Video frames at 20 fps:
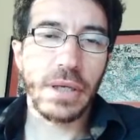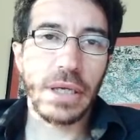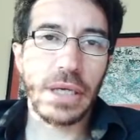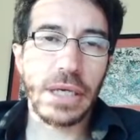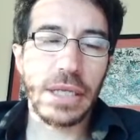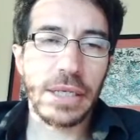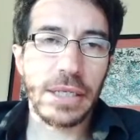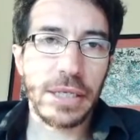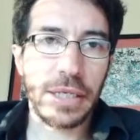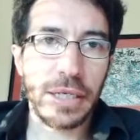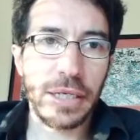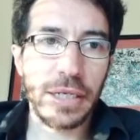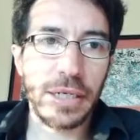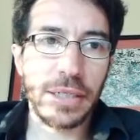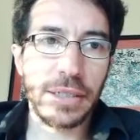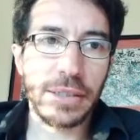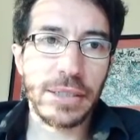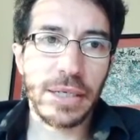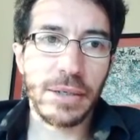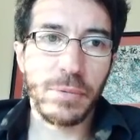in
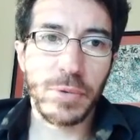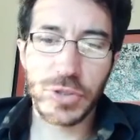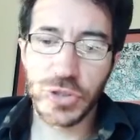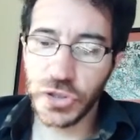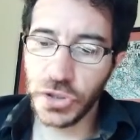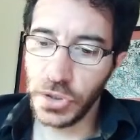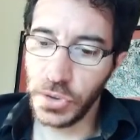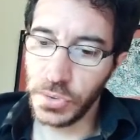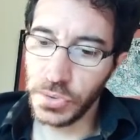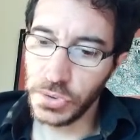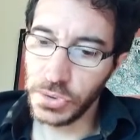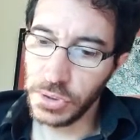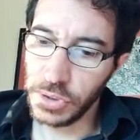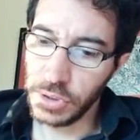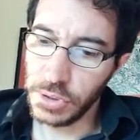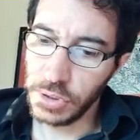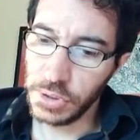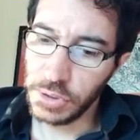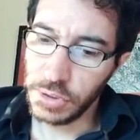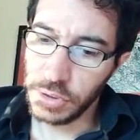here that we chose
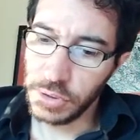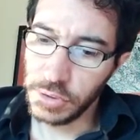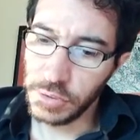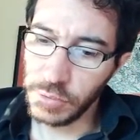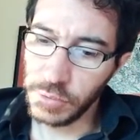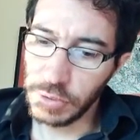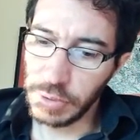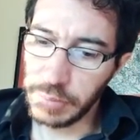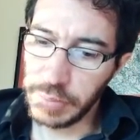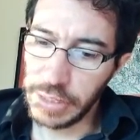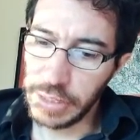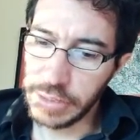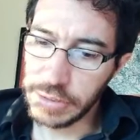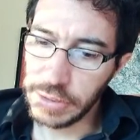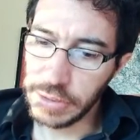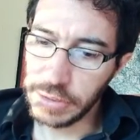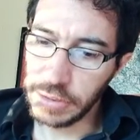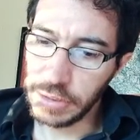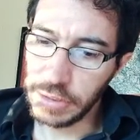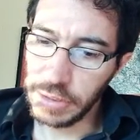to replace it